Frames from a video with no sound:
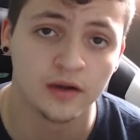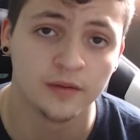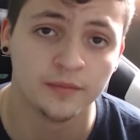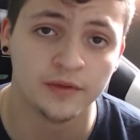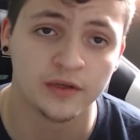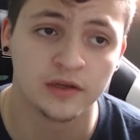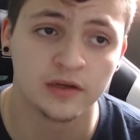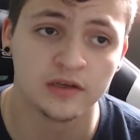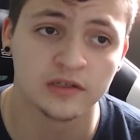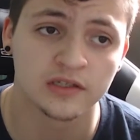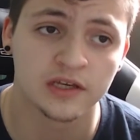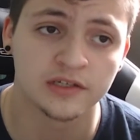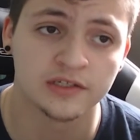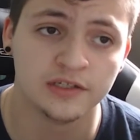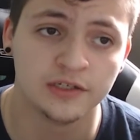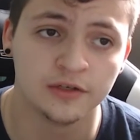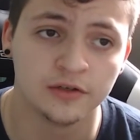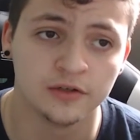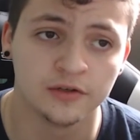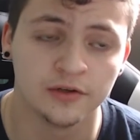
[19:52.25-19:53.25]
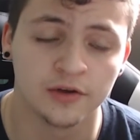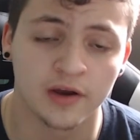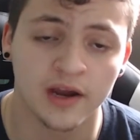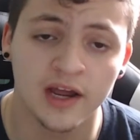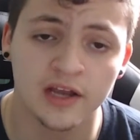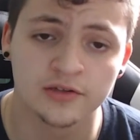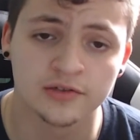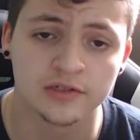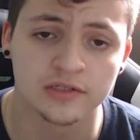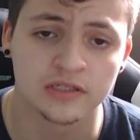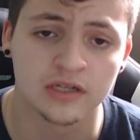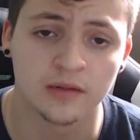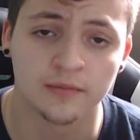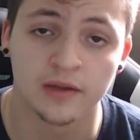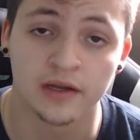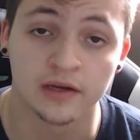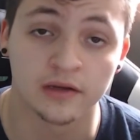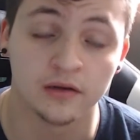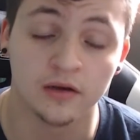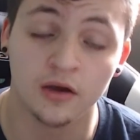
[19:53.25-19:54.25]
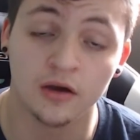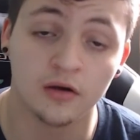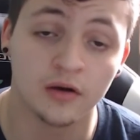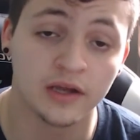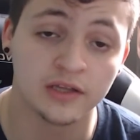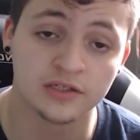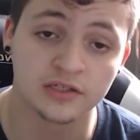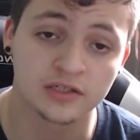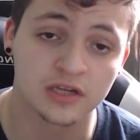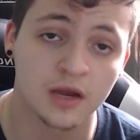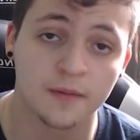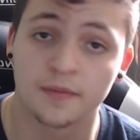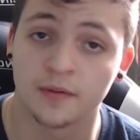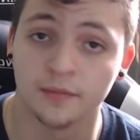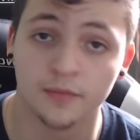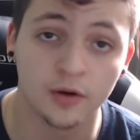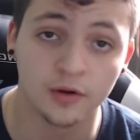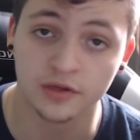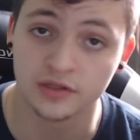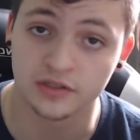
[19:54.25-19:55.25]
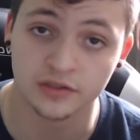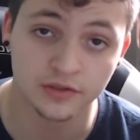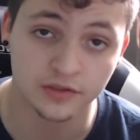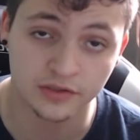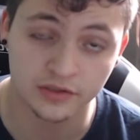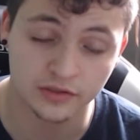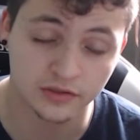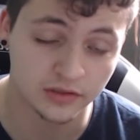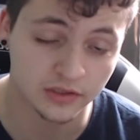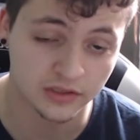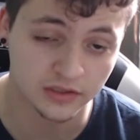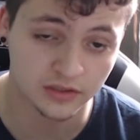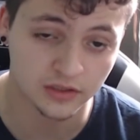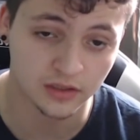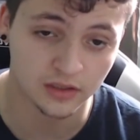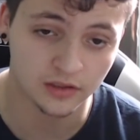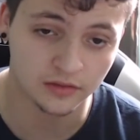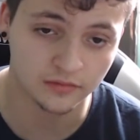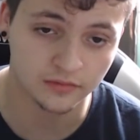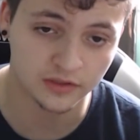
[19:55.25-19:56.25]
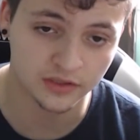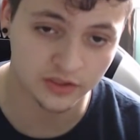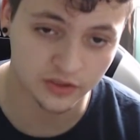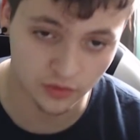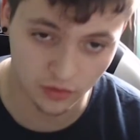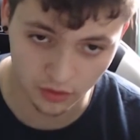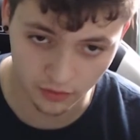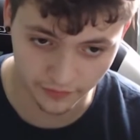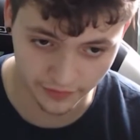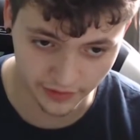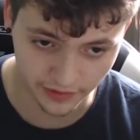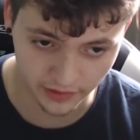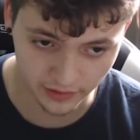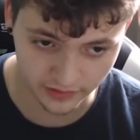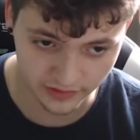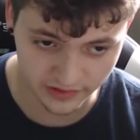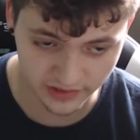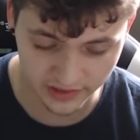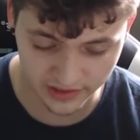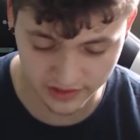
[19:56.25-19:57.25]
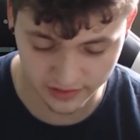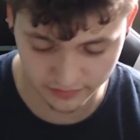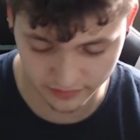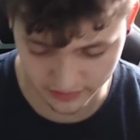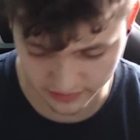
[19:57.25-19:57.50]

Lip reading: Because I see your address. And I'm like, no, I just got promoted to this store over here, this